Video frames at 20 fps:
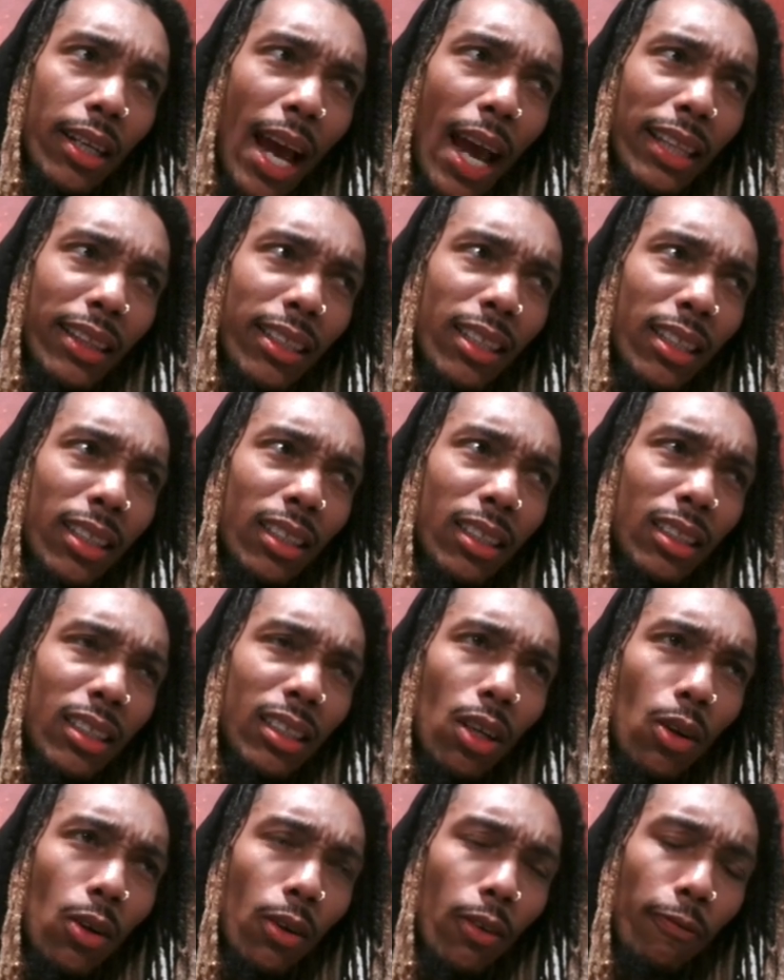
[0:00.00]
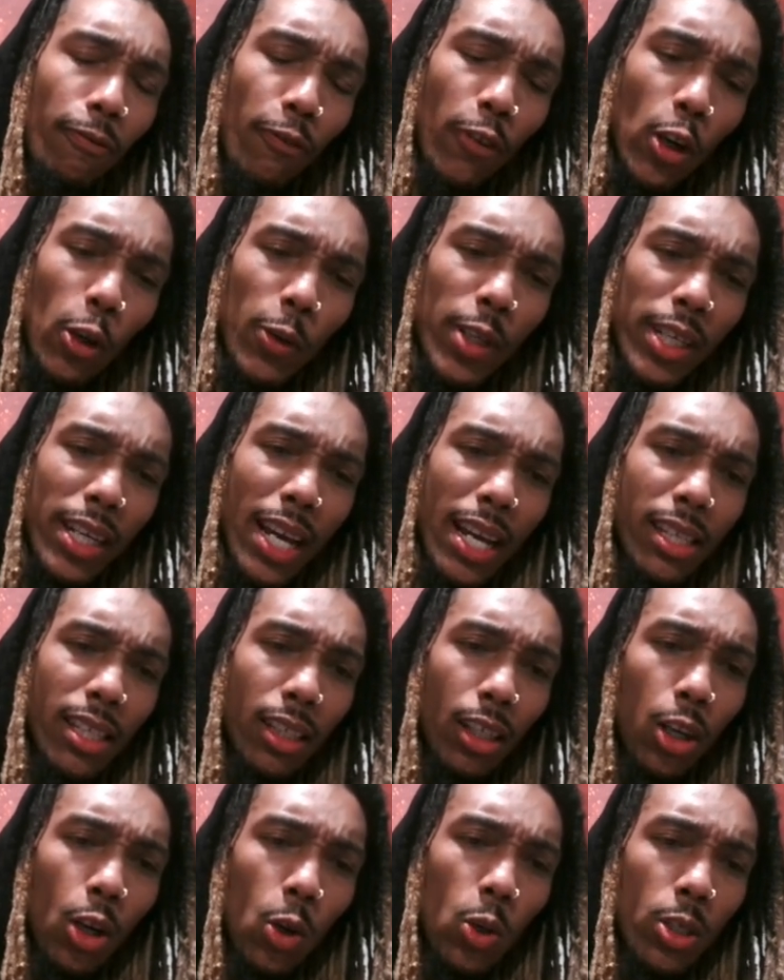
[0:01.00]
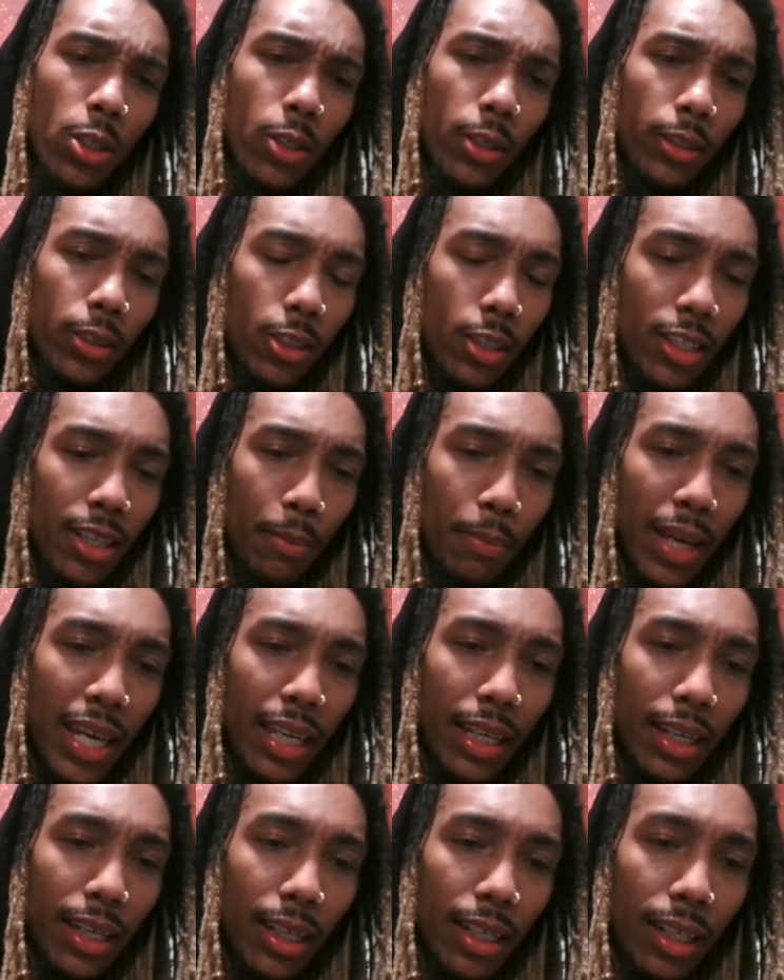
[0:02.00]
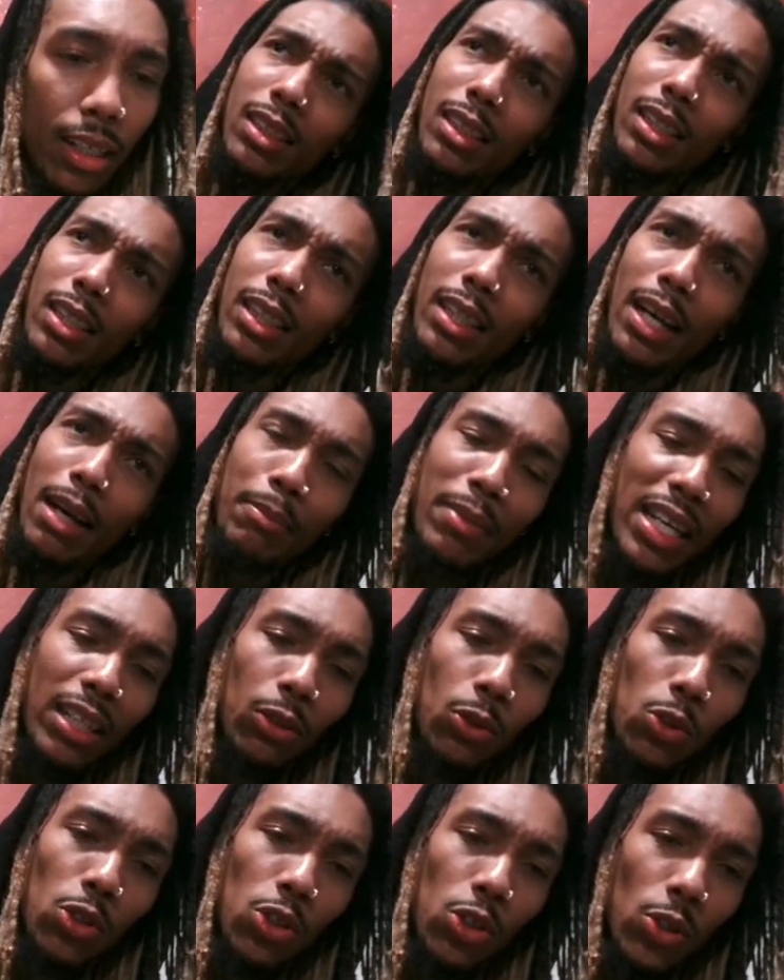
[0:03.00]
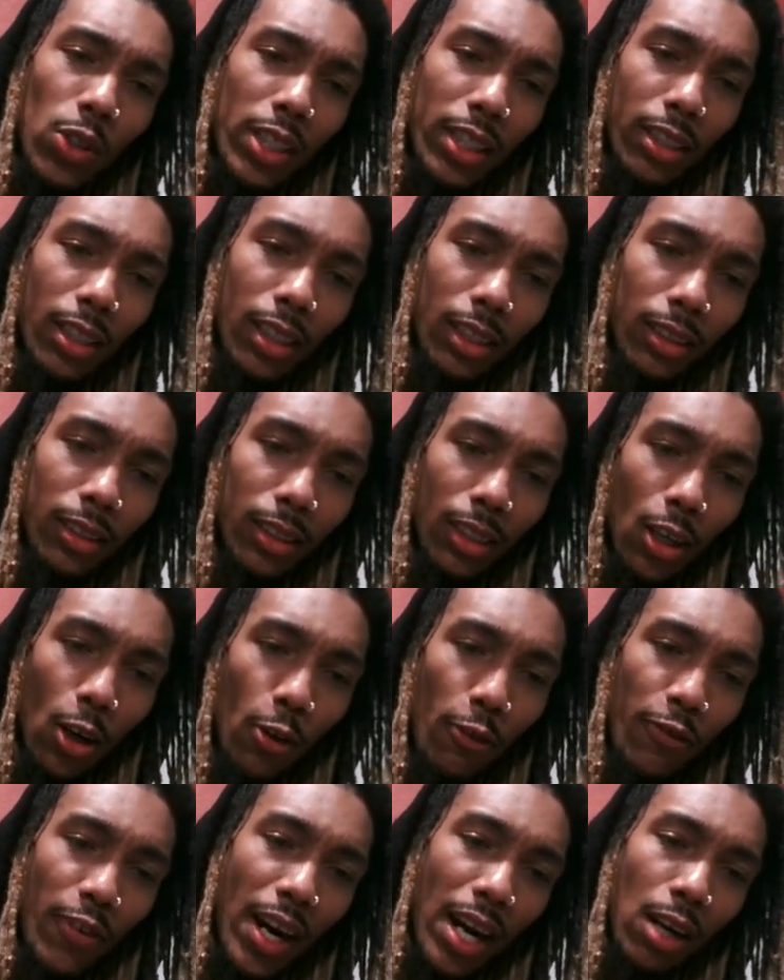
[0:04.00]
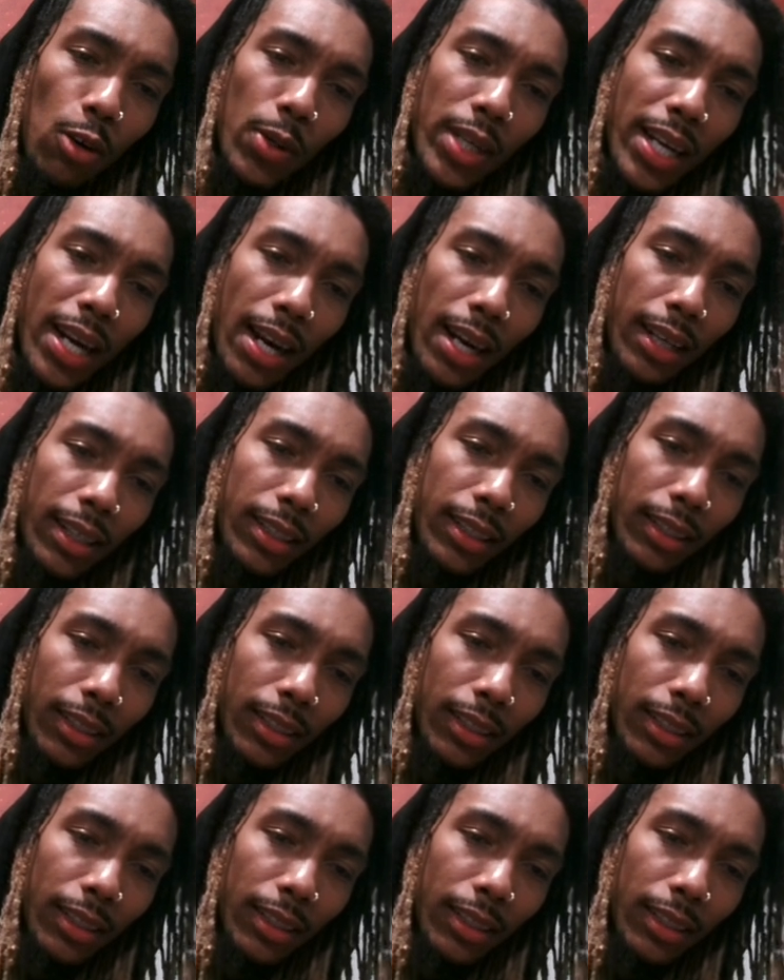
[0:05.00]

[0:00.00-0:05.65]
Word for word: I think Florida is closer to Jamaica. I'm not too sure though how far we are.